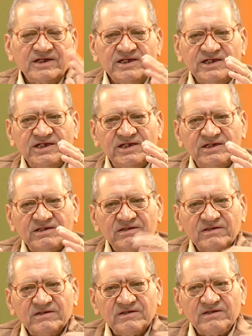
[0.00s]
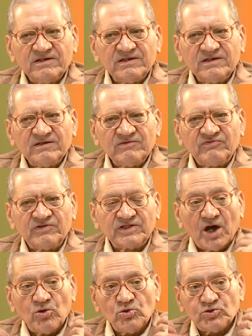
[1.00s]
He,
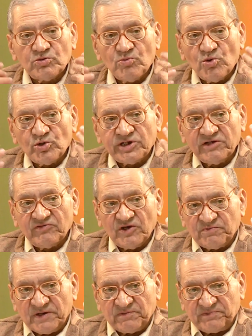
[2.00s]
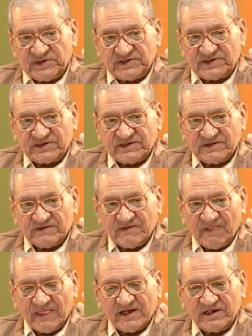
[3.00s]
without motive or purpose,
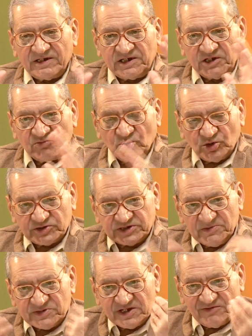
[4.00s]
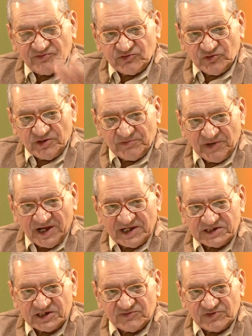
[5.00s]
devotes himself to a
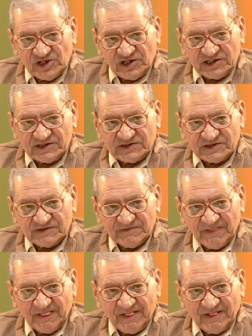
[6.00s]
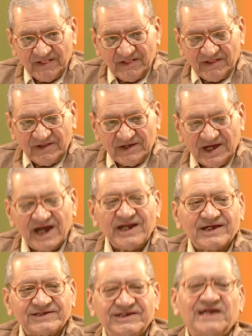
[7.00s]
branch of knowledge and
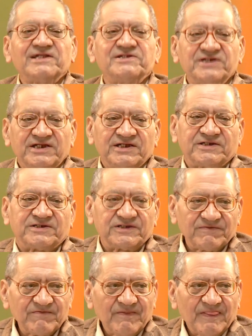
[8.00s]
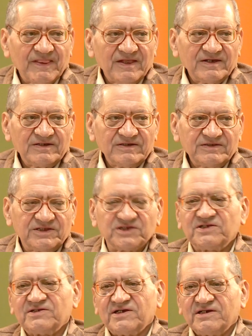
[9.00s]
excels in it.
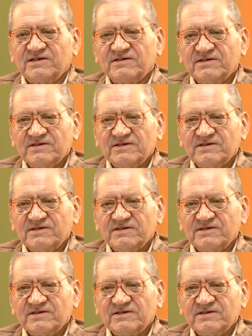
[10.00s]
This is a